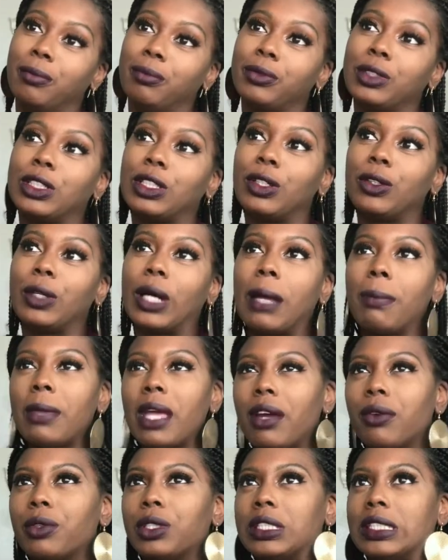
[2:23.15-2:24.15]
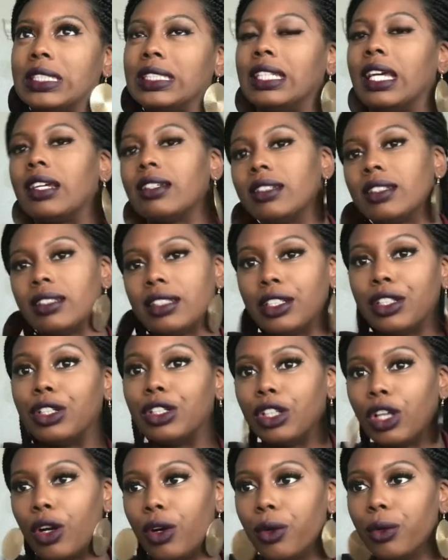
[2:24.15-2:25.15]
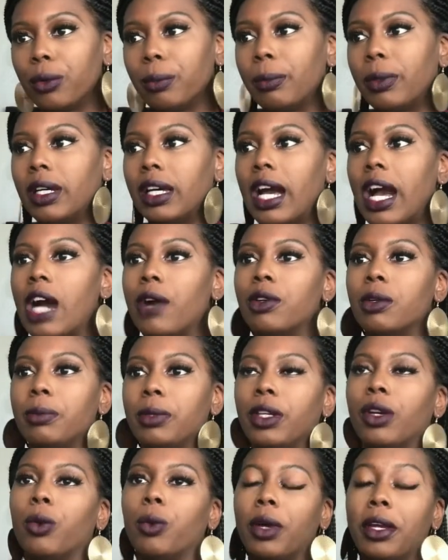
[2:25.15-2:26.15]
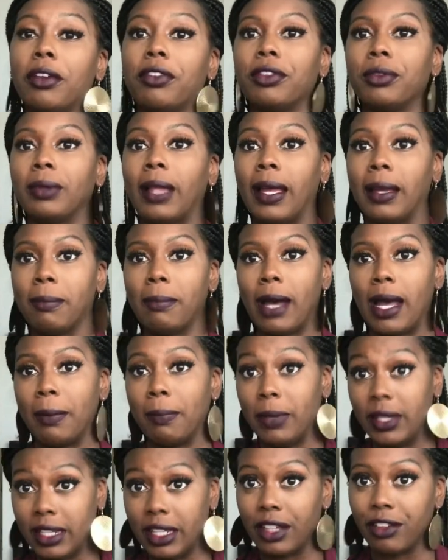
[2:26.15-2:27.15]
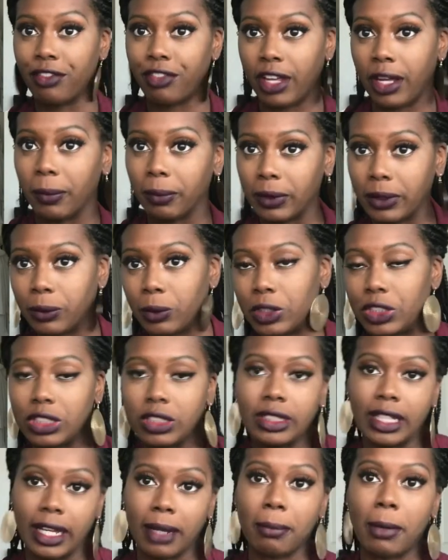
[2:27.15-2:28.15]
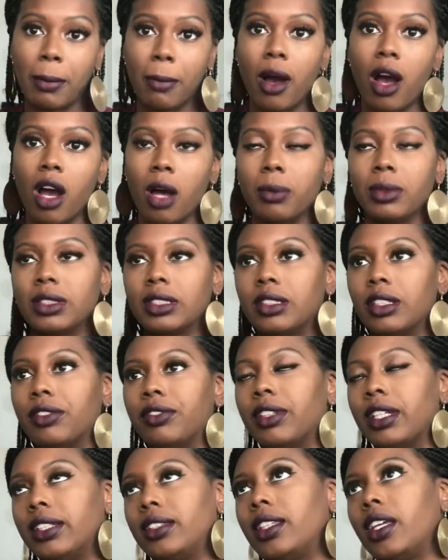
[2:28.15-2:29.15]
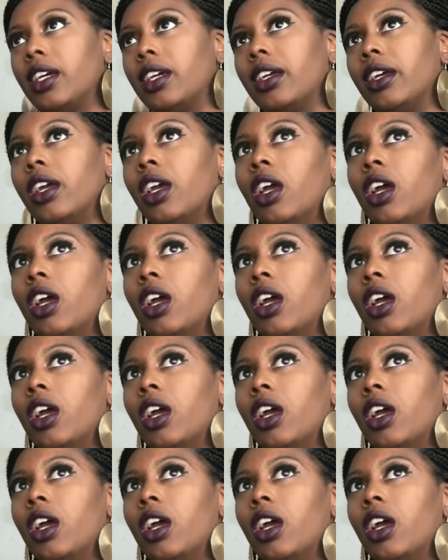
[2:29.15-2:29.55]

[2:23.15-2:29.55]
So I'm not really technically alone, but I would be away from like my immediate family, which is like my mom and stuff like that.